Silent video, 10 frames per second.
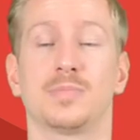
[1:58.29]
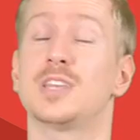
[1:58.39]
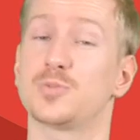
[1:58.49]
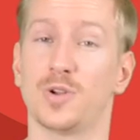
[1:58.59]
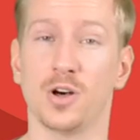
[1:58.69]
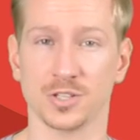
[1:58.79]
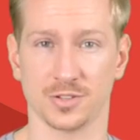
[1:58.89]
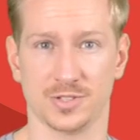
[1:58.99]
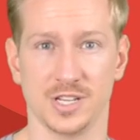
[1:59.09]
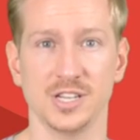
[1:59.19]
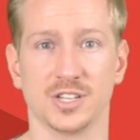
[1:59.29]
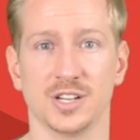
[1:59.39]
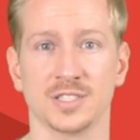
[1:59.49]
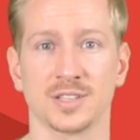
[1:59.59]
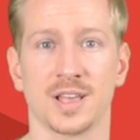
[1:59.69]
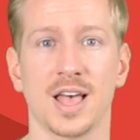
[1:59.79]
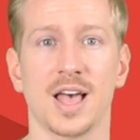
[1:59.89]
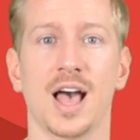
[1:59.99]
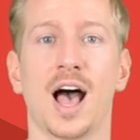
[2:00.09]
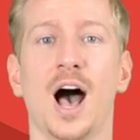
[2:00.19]
This will also teach us
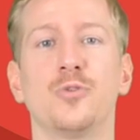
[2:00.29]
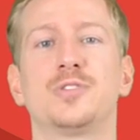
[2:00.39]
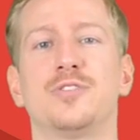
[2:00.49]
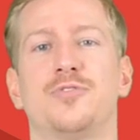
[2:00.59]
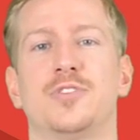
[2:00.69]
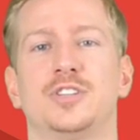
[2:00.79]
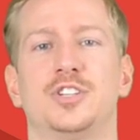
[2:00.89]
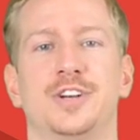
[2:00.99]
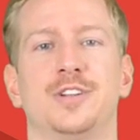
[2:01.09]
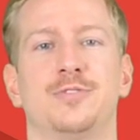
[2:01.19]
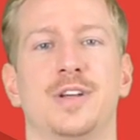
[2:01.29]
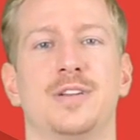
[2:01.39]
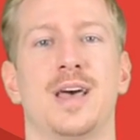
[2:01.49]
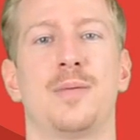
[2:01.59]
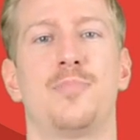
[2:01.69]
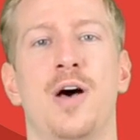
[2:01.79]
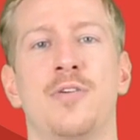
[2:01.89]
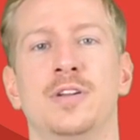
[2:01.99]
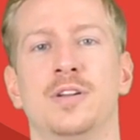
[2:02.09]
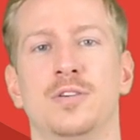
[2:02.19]
how different children and
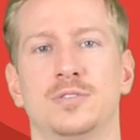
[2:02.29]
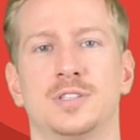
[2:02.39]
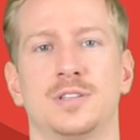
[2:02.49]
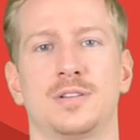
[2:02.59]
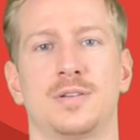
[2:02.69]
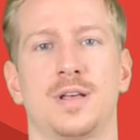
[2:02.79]
parent nodes